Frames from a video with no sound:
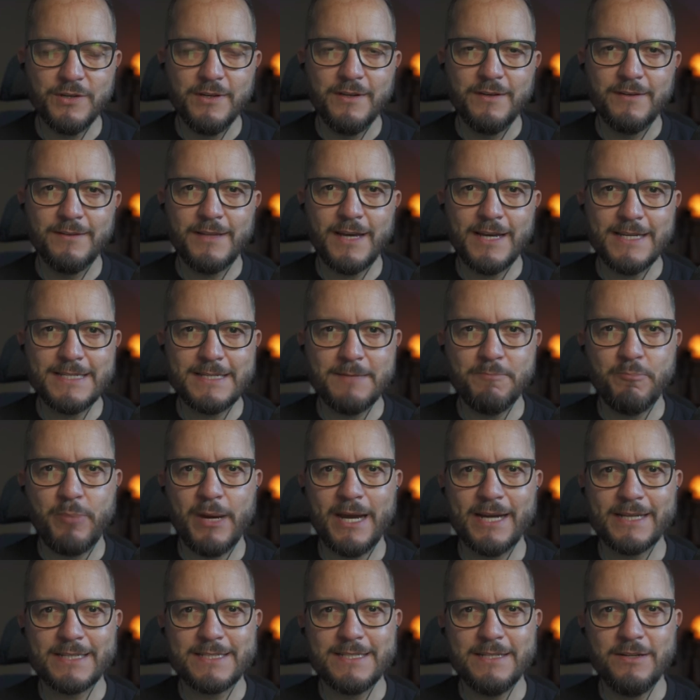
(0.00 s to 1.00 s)
that is
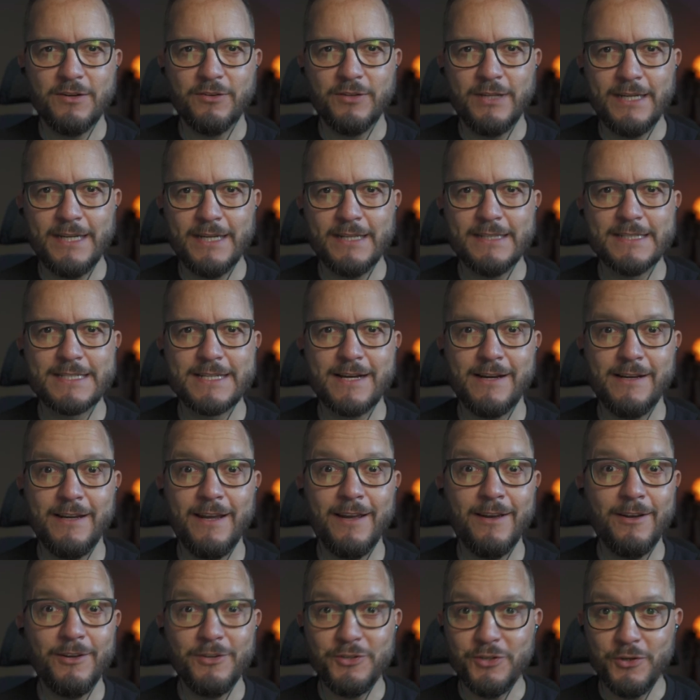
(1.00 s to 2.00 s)
impacting on the entire
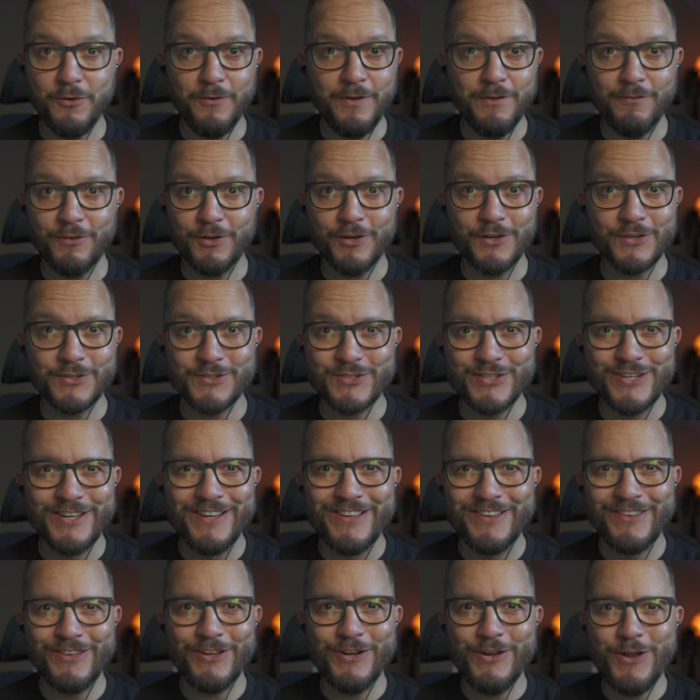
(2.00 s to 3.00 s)
universe,
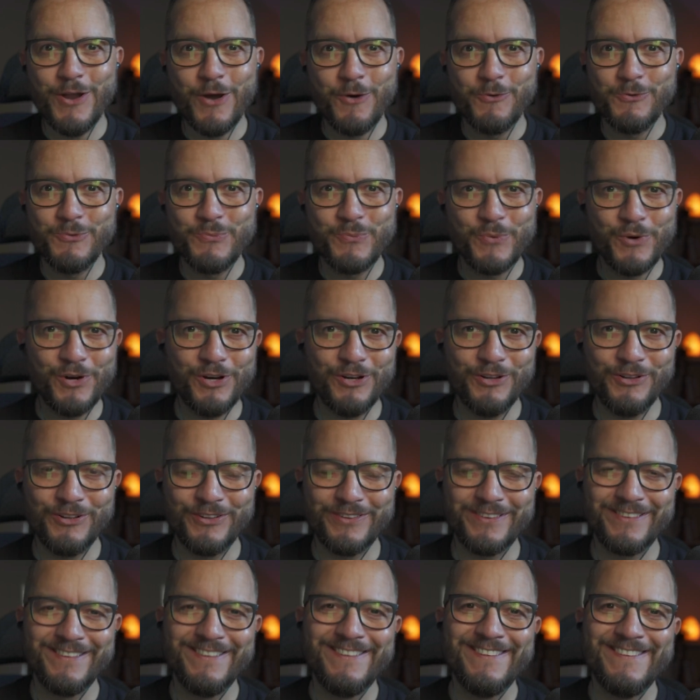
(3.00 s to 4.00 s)
the known world
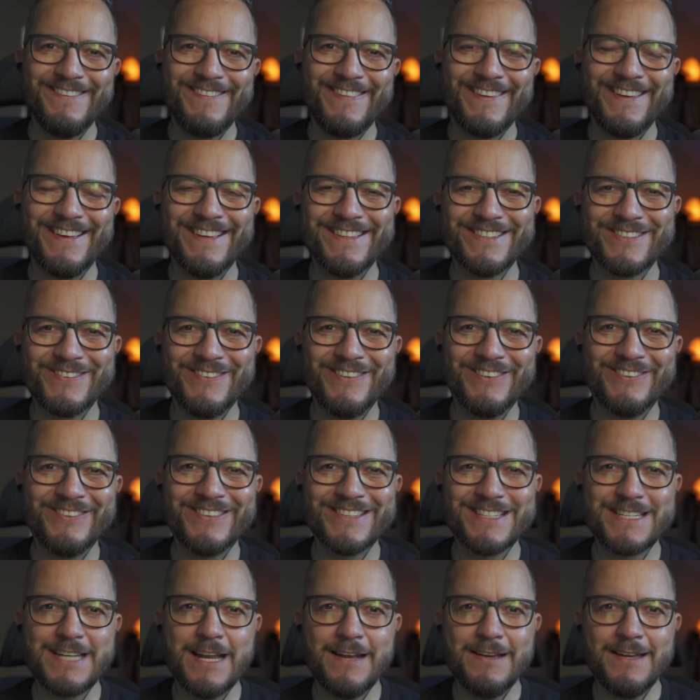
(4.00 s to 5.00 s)
as we
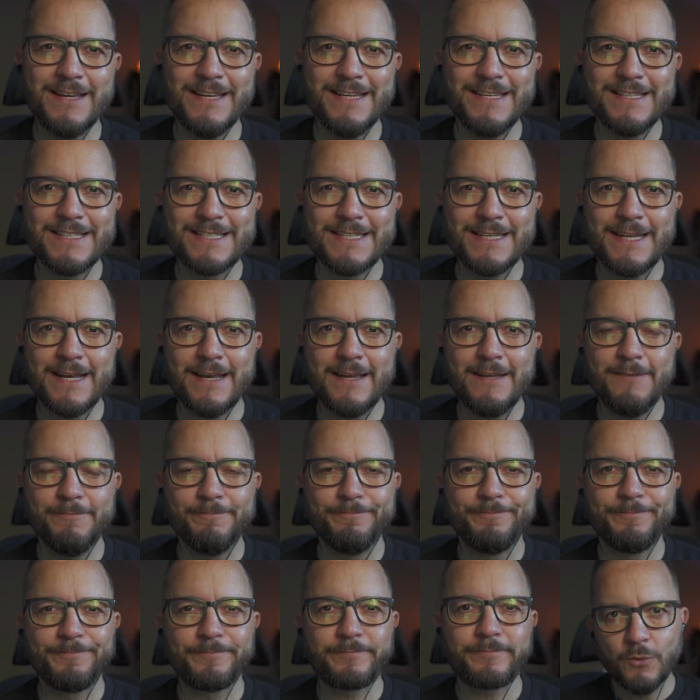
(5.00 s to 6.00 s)
understand it today.
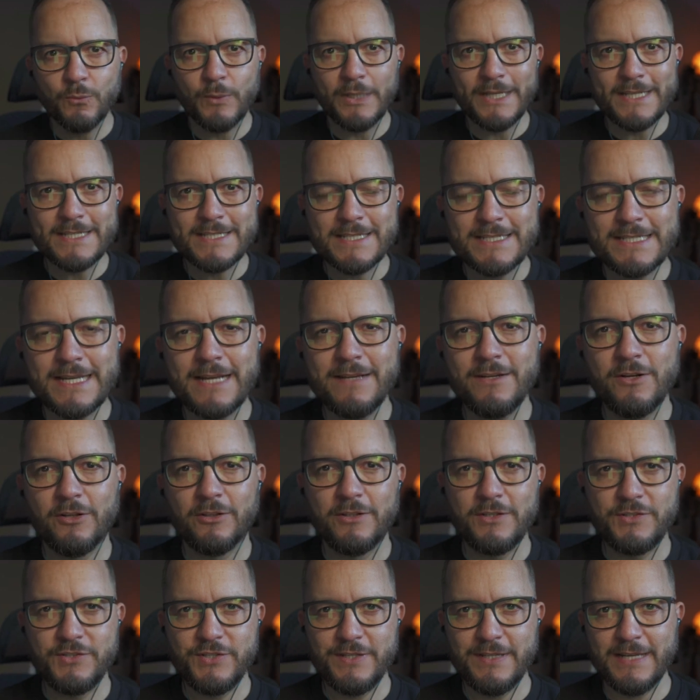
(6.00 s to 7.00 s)
It's a
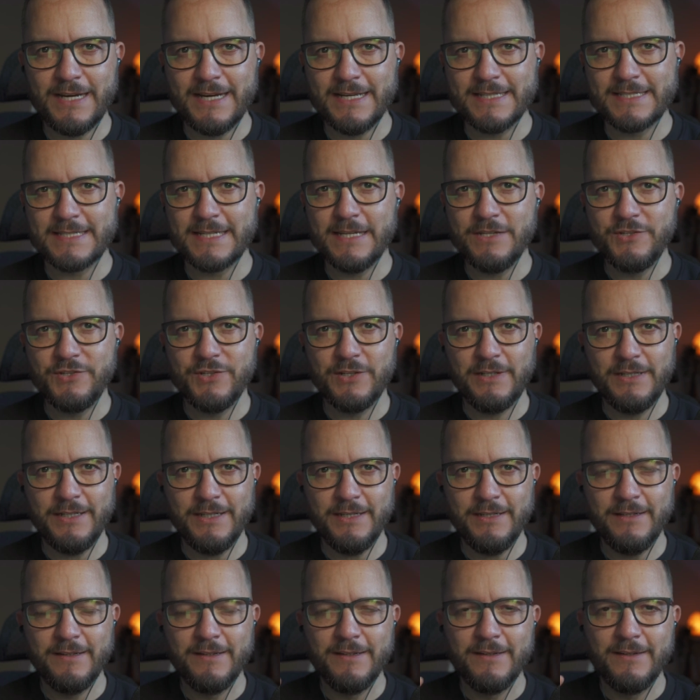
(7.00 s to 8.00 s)
technology that
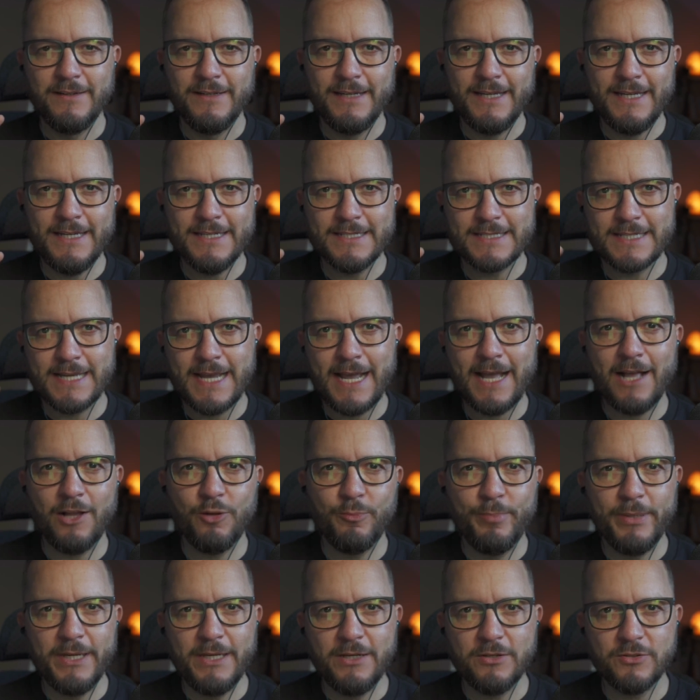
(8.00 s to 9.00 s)
essentially is
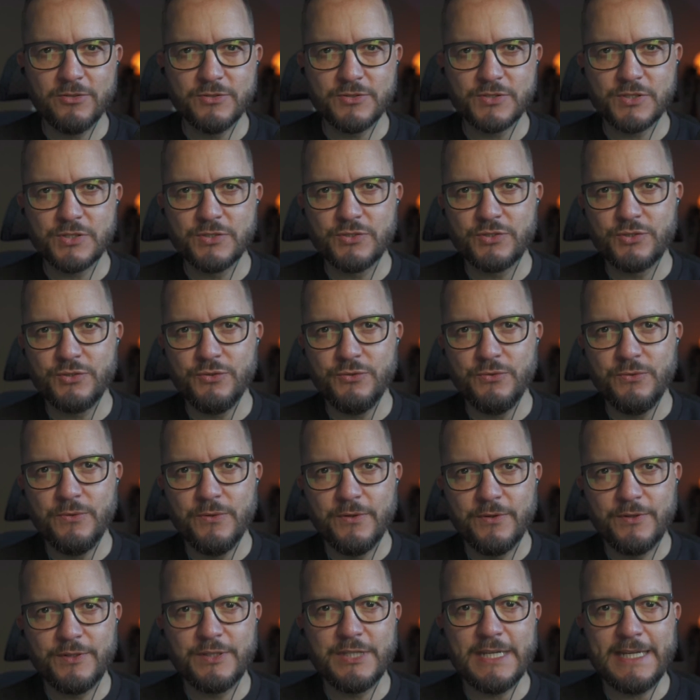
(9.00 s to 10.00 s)
helping us to
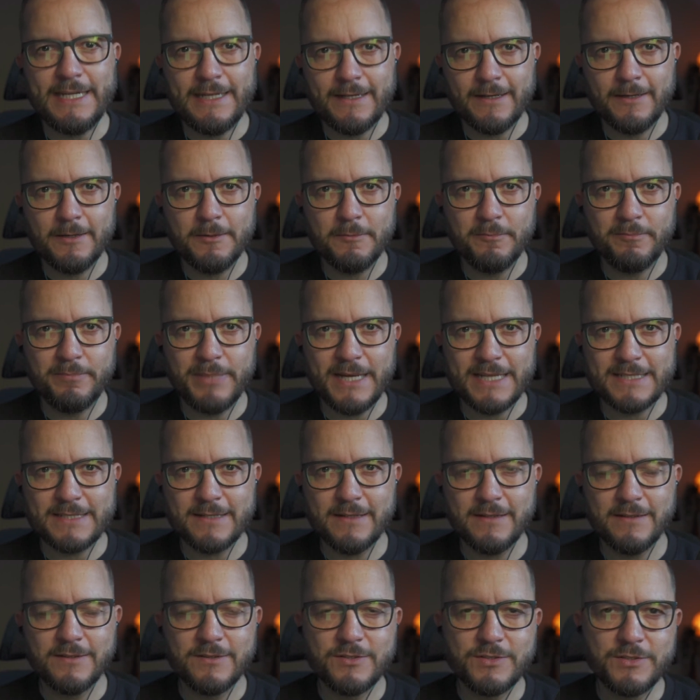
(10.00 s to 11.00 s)
think
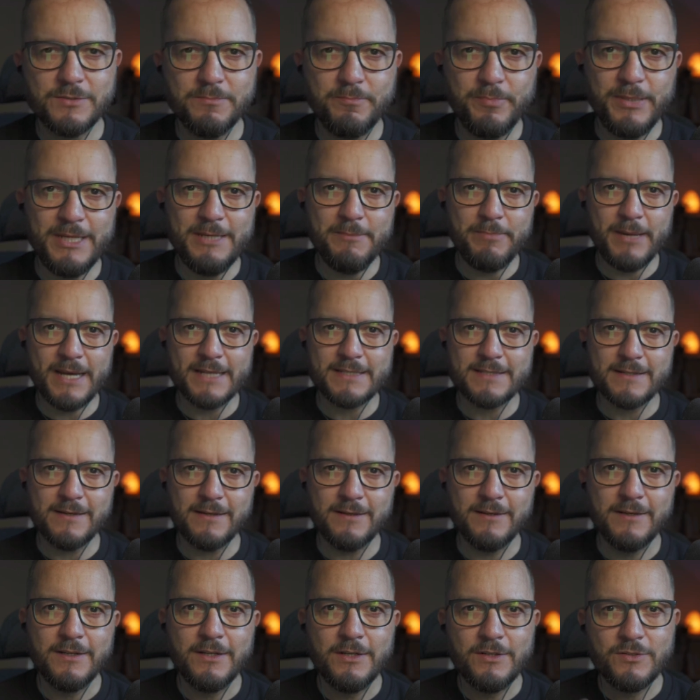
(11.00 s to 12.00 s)
better, to be better,
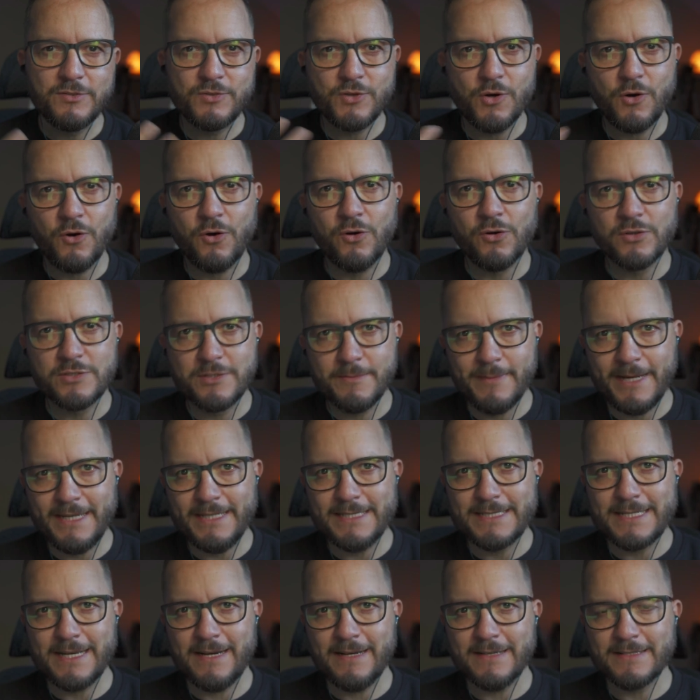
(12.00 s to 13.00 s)
to automate
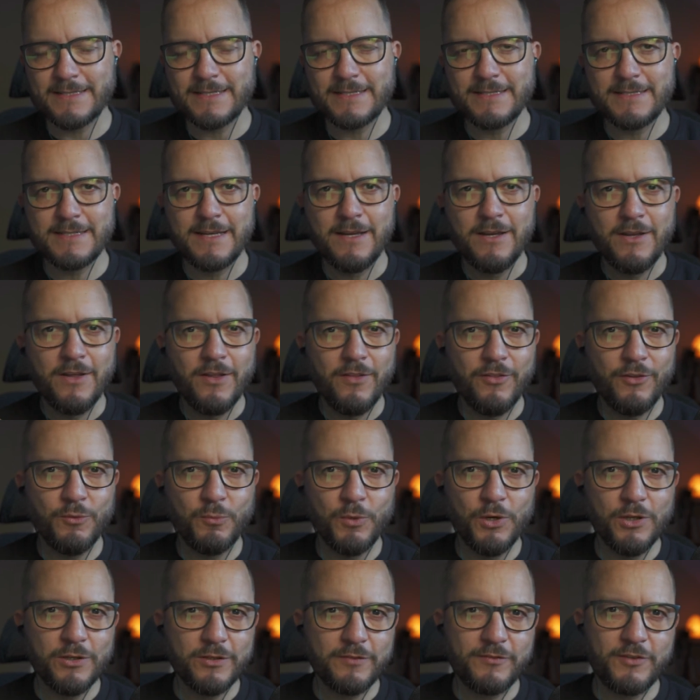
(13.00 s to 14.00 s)
tasks. The
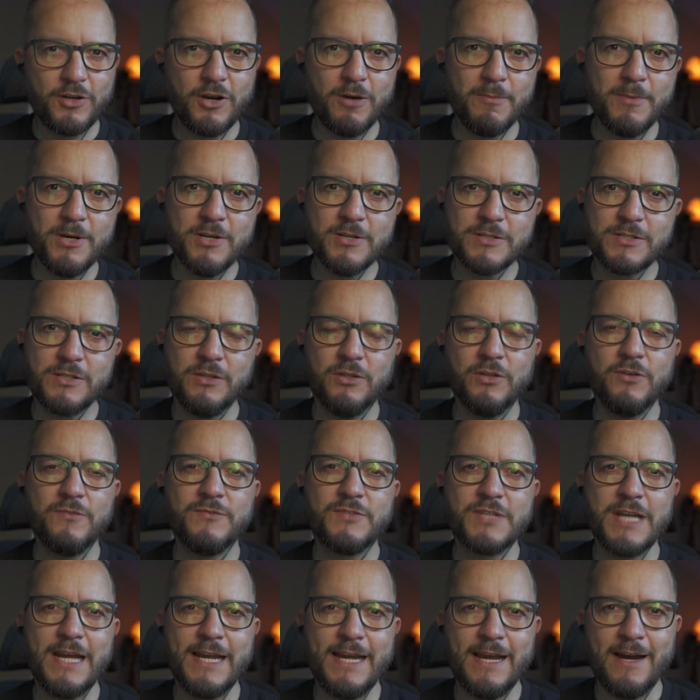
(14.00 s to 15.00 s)
world of commerce loves
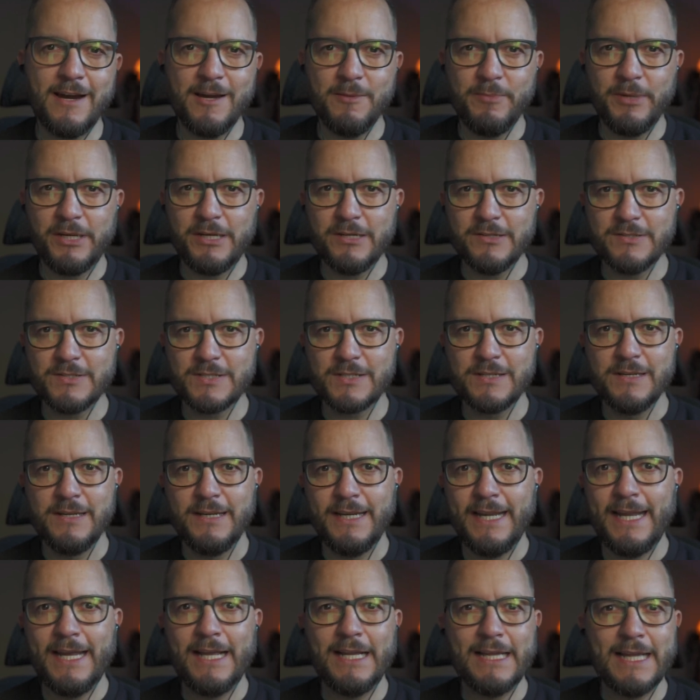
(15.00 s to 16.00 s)
AI because it
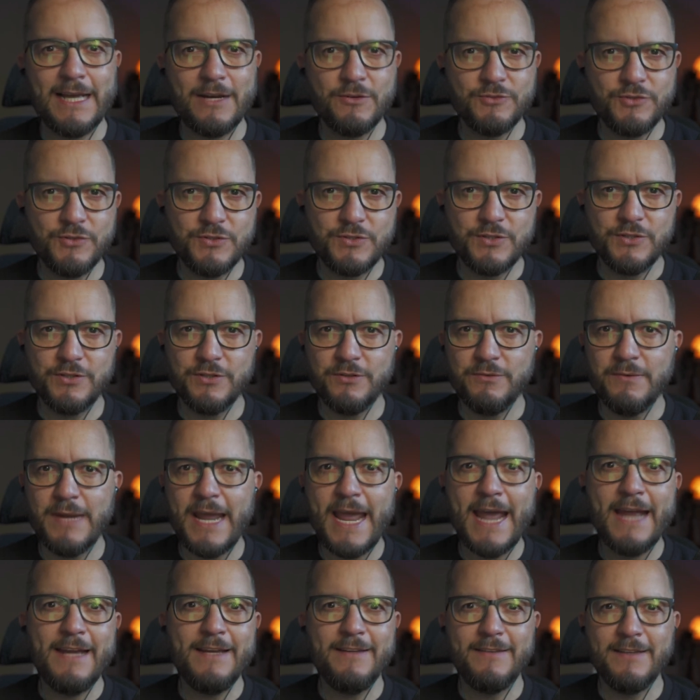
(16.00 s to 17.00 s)
allows you to do
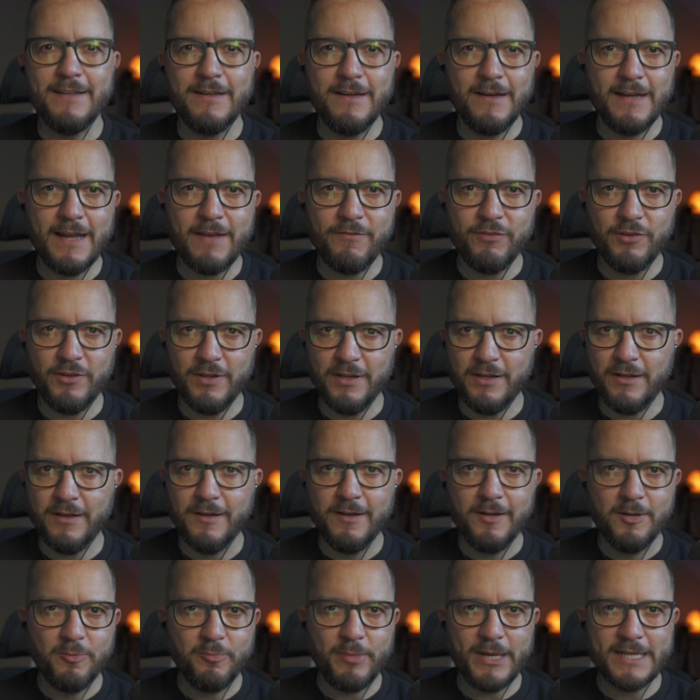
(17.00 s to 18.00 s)
anything and everything
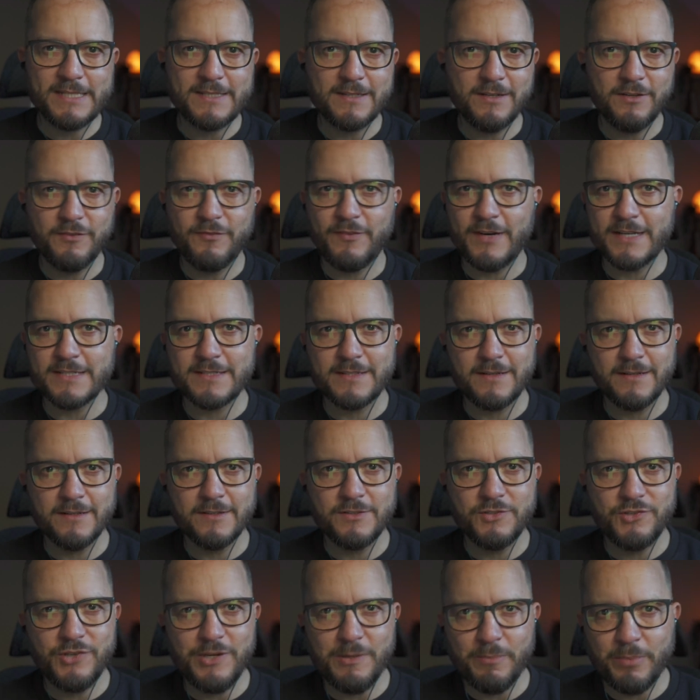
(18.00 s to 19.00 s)
better, faster,
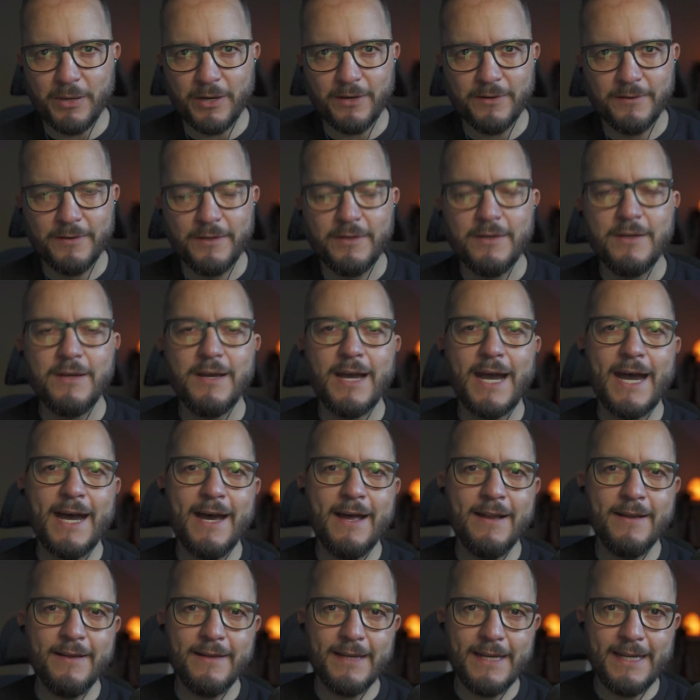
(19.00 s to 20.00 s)
cheaper.
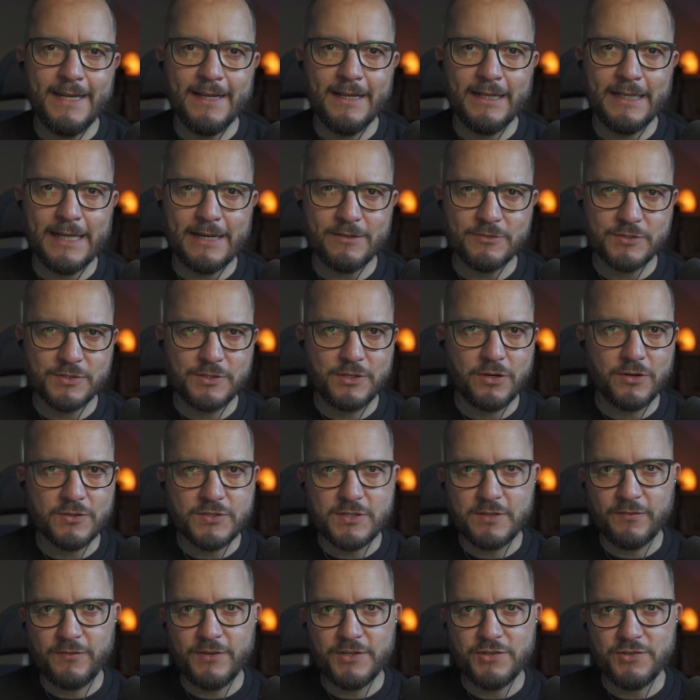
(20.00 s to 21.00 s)
And it allows cost
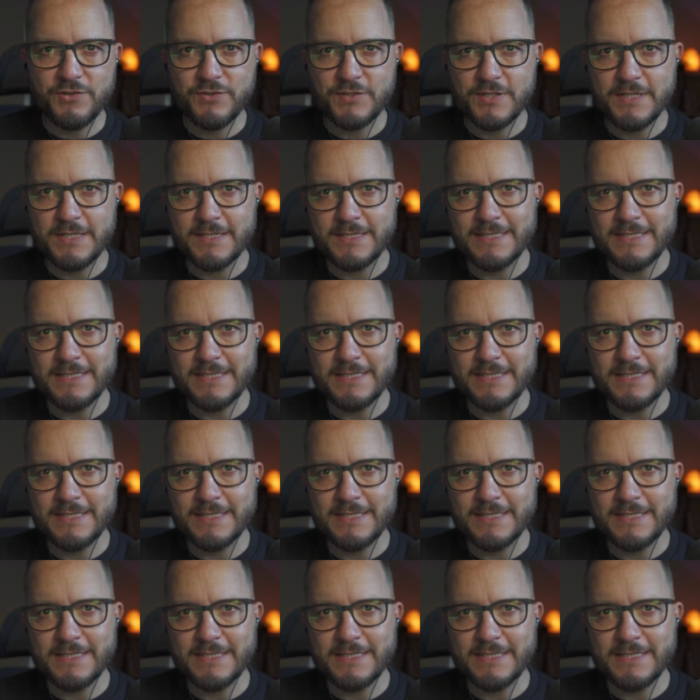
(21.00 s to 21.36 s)
efficiencies and